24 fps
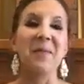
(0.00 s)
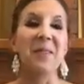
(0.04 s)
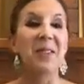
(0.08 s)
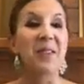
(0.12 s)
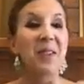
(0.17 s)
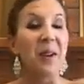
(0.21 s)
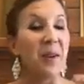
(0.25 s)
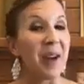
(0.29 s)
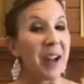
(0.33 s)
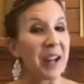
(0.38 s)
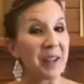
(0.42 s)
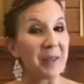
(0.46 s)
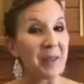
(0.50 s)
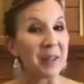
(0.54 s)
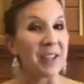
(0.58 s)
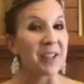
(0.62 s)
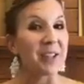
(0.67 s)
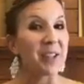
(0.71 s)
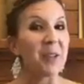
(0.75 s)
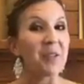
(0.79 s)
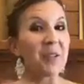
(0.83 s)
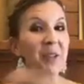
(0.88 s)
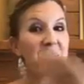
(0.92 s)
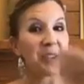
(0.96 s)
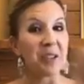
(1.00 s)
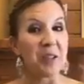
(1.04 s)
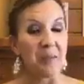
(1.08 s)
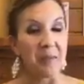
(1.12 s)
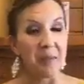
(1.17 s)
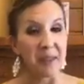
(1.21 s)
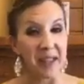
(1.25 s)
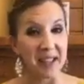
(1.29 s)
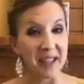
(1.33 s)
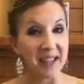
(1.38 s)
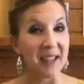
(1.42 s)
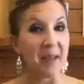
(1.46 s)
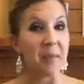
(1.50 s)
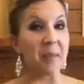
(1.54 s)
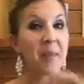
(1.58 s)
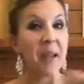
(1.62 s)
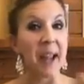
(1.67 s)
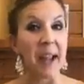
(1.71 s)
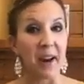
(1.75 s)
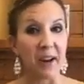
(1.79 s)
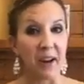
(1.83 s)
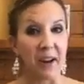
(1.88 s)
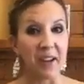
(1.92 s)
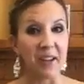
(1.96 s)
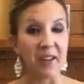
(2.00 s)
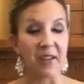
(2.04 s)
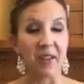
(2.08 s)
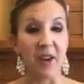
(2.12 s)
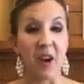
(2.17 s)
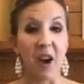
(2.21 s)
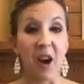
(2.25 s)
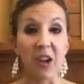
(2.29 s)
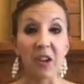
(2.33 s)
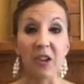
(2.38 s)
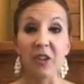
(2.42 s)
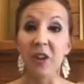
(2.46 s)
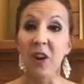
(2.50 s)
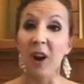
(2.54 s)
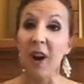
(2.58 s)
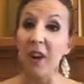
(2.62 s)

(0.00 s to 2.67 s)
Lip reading: So anyways, those are some areas of caution.